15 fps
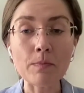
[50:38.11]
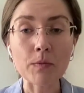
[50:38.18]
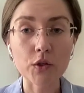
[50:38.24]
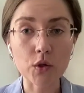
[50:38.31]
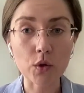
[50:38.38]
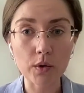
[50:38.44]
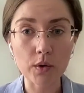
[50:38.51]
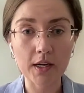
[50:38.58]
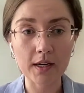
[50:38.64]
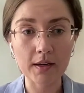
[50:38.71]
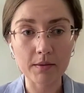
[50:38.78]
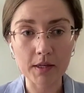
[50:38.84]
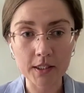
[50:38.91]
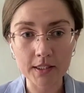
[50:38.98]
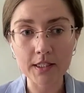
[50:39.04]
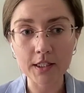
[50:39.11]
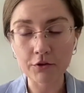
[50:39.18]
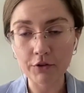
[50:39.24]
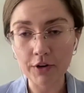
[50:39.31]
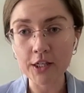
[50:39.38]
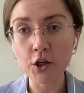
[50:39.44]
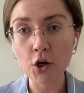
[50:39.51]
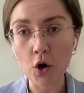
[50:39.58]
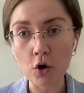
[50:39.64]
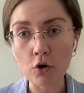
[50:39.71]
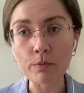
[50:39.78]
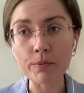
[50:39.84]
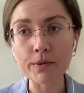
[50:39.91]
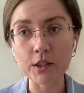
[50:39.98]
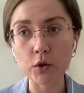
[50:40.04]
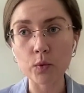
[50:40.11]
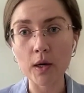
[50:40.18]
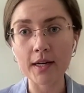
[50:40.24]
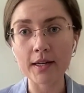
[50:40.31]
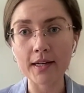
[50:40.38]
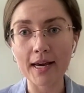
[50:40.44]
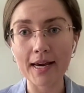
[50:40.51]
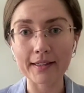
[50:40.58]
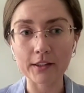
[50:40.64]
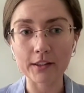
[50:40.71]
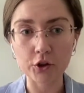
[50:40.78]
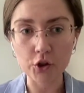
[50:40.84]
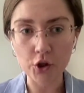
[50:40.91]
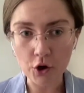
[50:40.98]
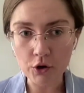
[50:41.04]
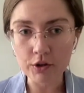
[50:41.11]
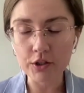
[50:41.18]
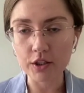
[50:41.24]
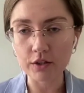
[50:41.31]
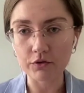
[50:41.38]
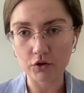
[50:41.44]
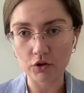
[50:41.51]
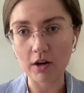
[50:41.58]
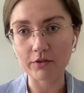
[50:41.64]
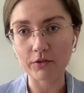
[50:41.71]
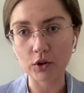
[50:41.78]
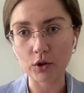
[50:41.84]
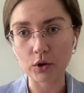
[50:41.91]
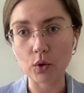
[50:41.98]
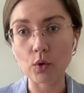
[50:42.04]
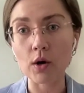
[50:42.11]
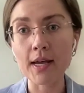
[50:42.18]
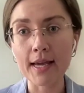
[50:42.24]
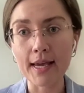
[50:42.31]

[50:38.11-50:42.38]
So it is a great hope that when an alternative draft law